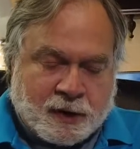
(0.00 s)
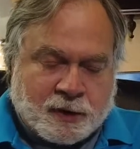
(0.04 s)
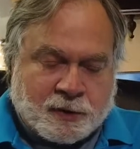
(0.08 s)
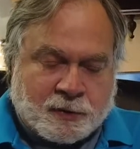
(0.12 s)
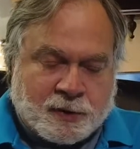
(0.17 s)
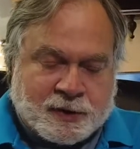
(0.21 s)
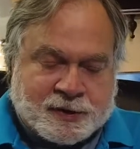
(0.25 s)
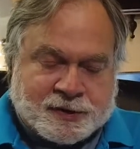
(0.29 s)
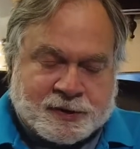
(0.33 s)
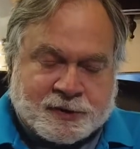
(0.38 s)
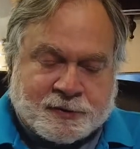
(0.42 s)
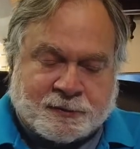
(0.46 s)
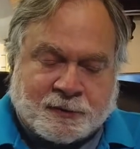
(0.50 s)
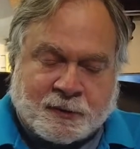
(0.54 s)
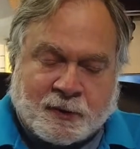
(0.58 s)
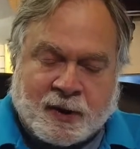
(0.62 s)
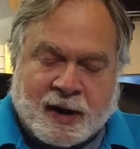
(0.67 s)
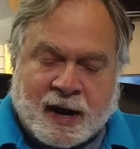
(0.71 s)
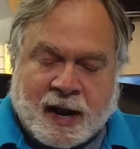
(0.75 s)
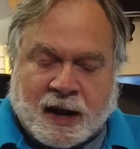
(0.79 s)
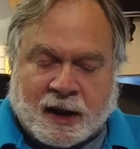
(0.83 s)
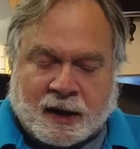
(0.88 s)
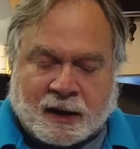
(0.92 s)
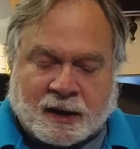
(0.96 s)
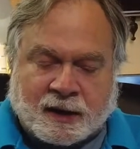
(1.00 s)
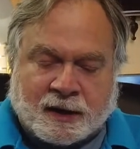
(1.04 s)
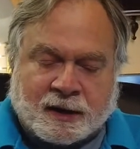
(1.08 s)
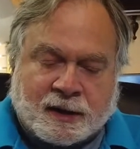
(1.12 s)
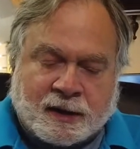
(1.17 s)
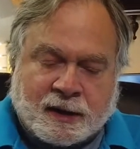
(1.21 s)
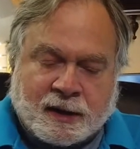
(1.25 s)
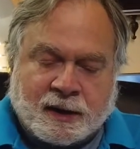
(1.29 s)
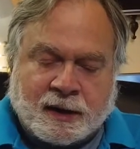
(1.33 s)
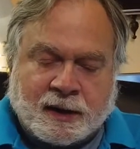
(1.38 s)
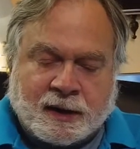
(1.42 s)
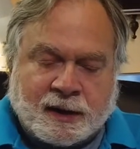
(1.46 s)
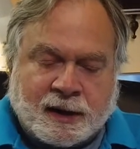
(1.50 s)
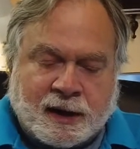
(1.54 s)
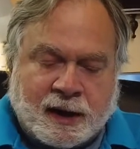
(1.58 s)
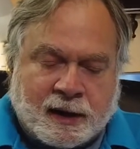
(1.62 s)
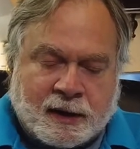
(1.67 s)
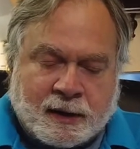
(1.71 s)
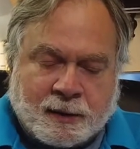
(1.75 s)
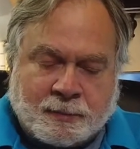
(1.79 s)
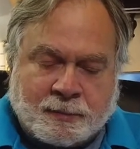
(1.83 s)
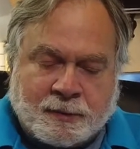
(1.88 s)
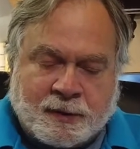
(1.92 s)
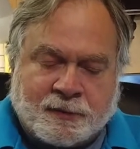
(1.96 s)
Christopher Allen,
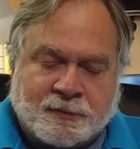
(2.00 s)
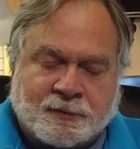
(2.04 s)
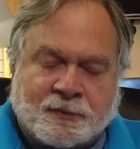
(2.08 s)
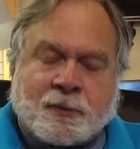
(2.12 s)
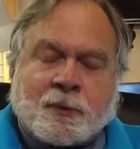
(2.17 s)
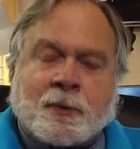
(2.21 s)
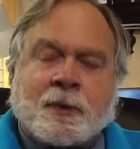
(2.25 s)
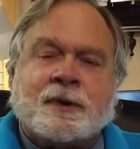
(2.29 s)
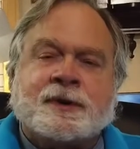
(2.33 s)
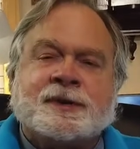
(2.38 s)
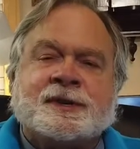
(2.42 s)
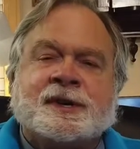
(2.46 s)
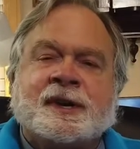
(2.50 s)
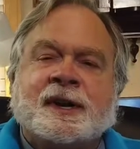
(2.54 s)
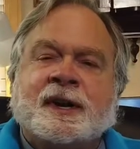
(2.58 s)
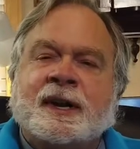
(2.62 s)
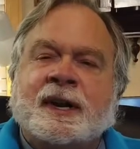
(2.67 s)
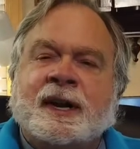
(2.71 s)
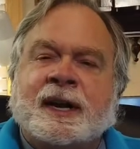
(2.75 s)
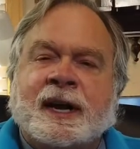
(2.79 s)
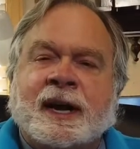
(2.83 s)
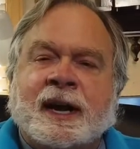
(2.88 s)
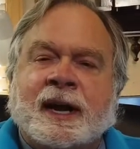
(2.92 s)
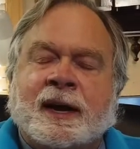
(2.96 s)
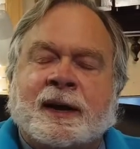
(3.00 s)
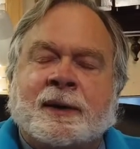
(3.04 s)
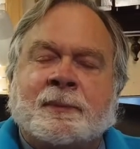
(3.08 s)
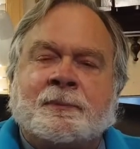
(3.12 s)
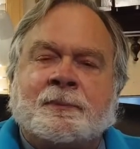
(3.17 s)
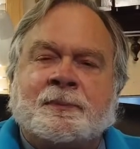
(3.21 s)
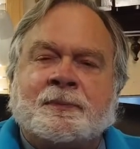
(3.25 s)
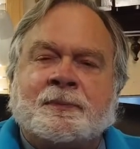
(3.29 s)
KW4CDA.